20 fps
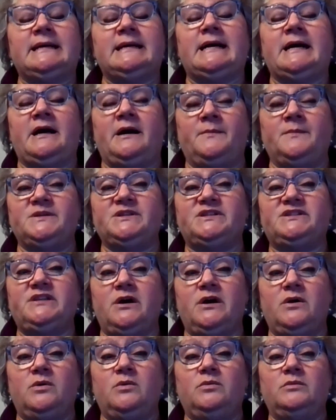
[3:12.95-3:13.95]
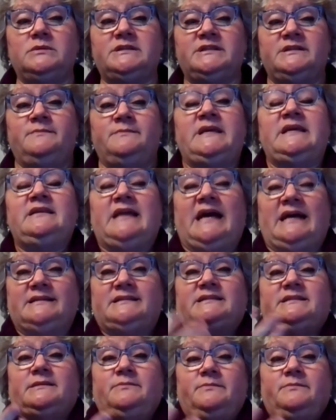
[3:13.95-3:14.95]
Um, so to me,
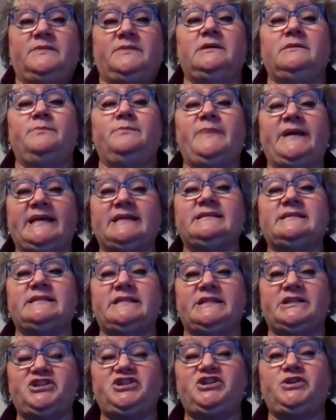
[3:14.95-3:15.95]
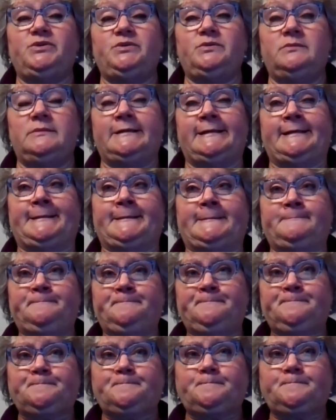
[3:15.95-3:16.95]
that's the, the biggest issue um,